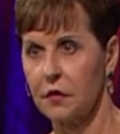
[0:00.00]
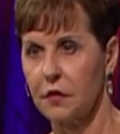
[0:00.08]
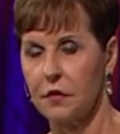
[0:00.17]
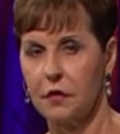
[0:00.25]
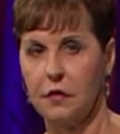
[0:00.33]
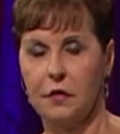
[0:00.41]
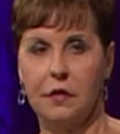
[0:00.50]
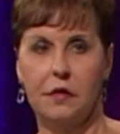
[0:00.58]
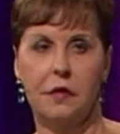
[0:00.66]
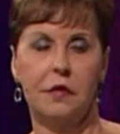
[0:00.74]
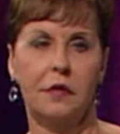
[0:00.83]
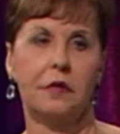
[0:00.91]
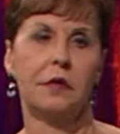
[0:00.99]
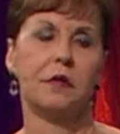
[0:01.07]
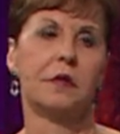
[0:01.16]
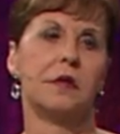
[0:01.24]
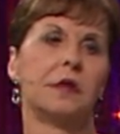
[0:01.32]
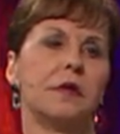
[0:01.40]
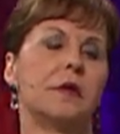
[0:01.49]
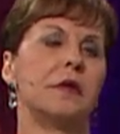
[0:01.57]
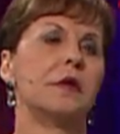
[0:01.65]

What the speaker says: Nothing is said.